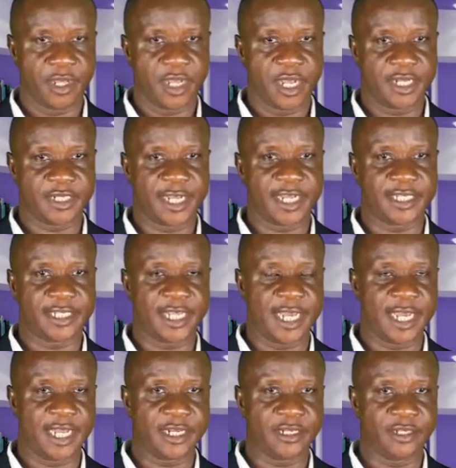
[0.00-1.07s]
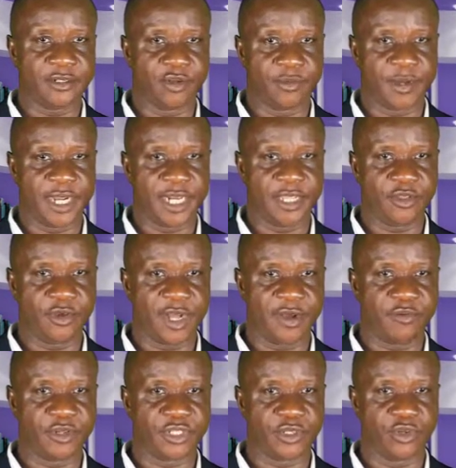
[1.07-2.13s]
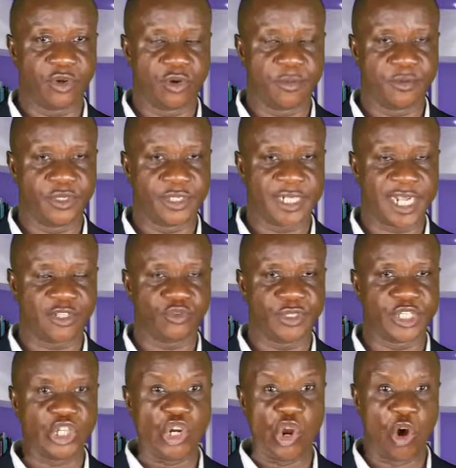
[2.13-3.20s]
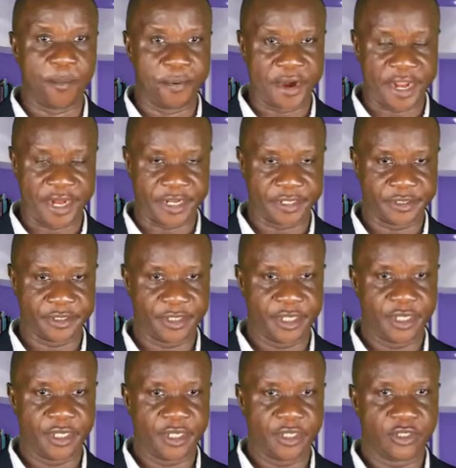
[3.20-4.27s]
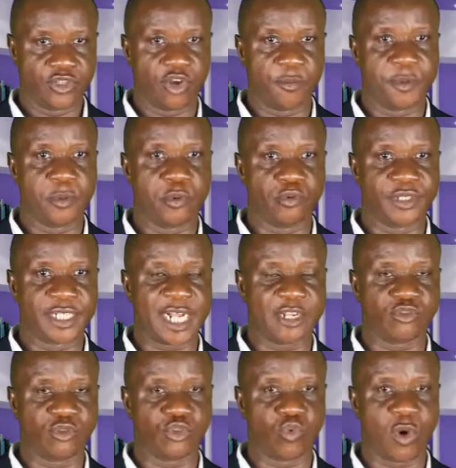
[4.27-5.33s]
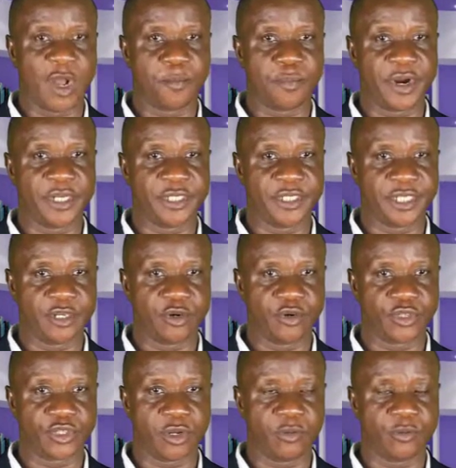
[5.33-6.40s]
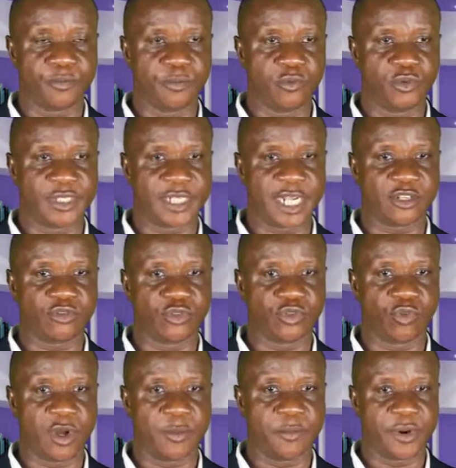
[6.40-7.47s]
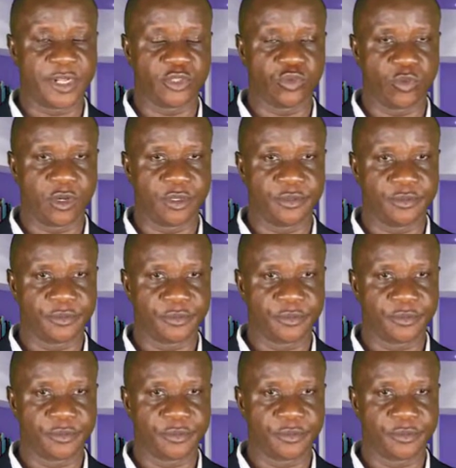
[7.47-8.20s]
As I said, normally you start with numbering. Some people will start with 1.0, some will start with 1.1.